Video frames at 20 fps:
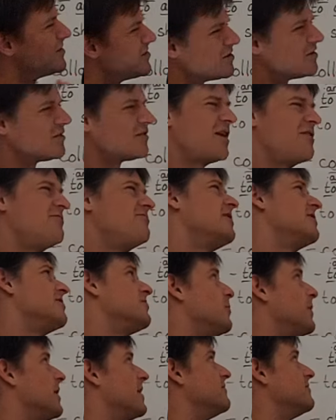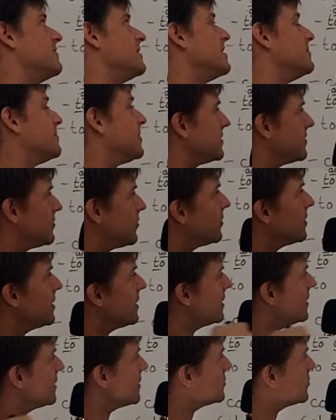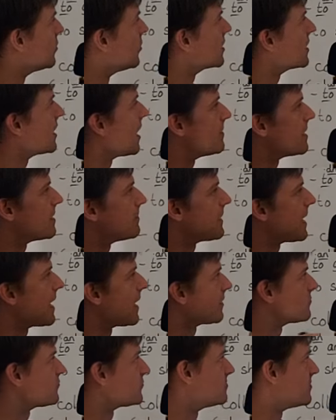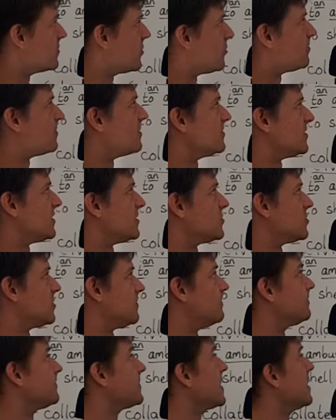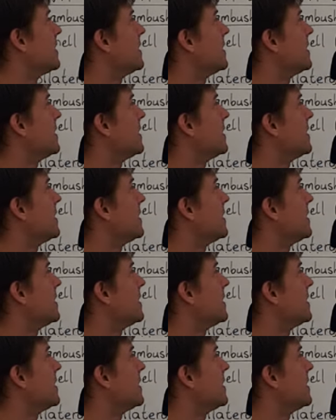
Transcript: shouldn't say run away really, but you're, you're coming back from your position.